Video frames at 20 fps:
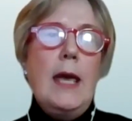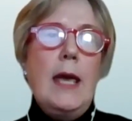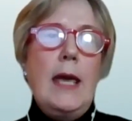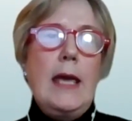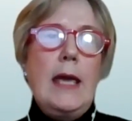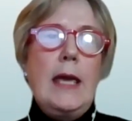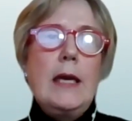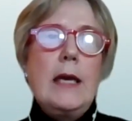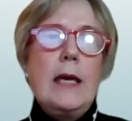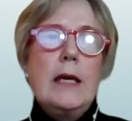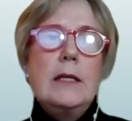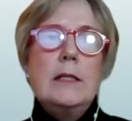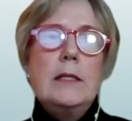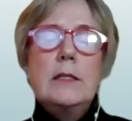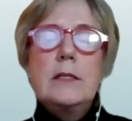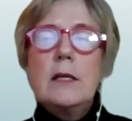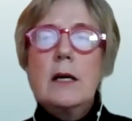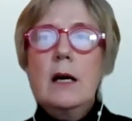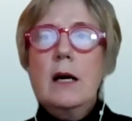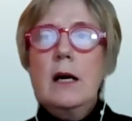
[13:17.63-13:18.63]
And
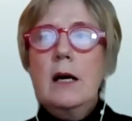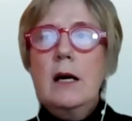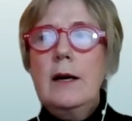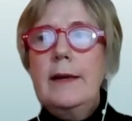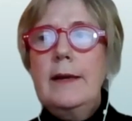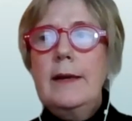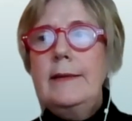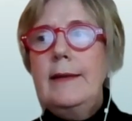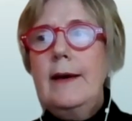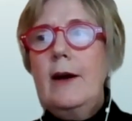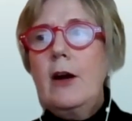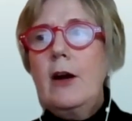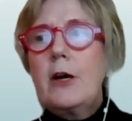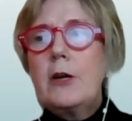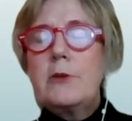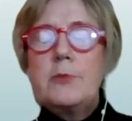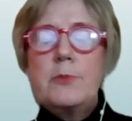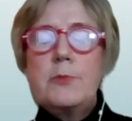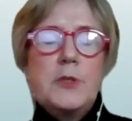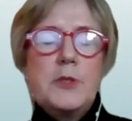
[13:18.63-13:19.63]
in
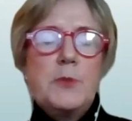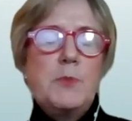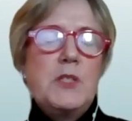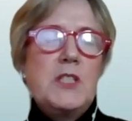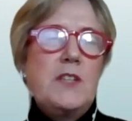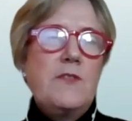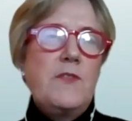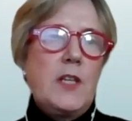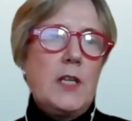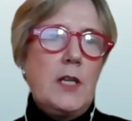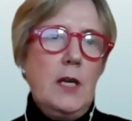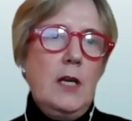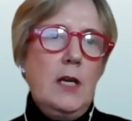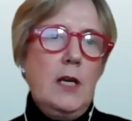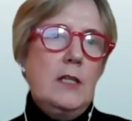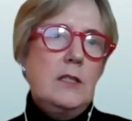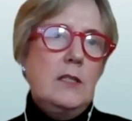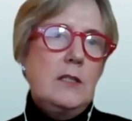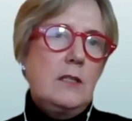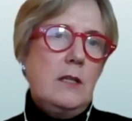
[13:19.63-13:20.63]
our specific
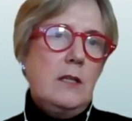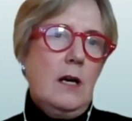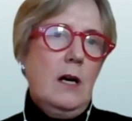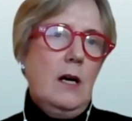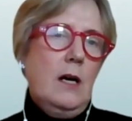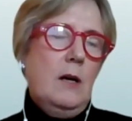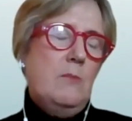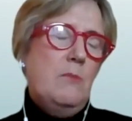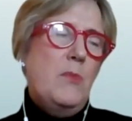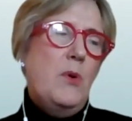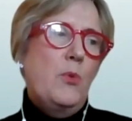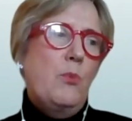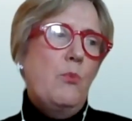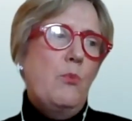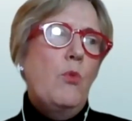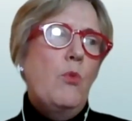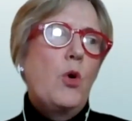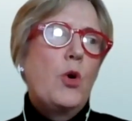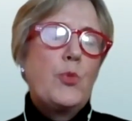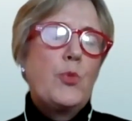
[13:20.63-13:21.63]
case,
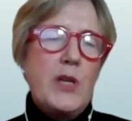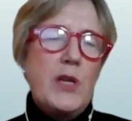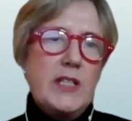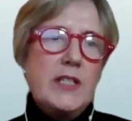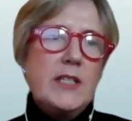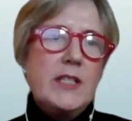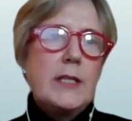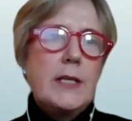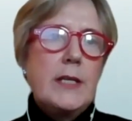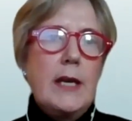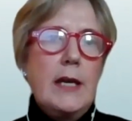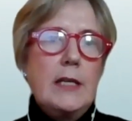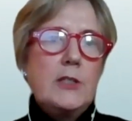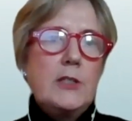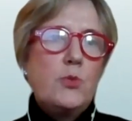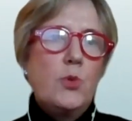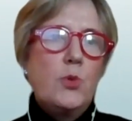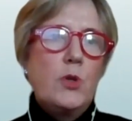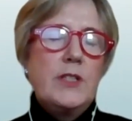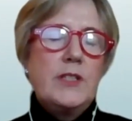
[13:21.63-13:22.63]
more recent
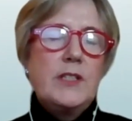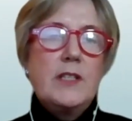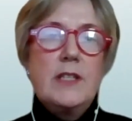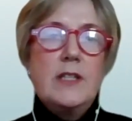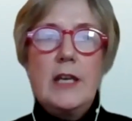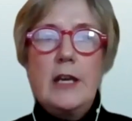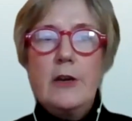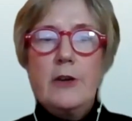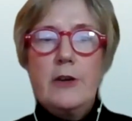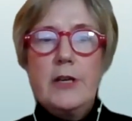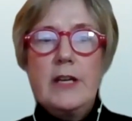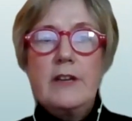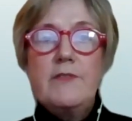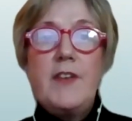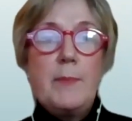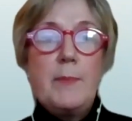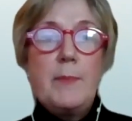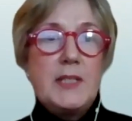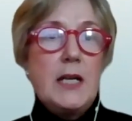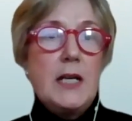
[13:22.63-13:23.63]
case was in the area of
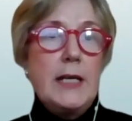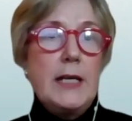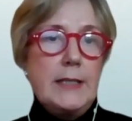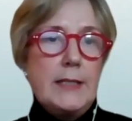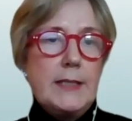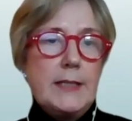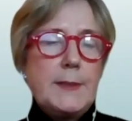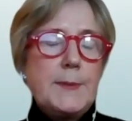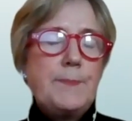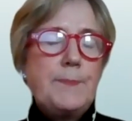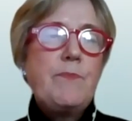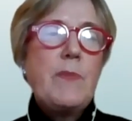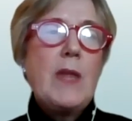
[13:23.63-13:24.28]
hepatitis.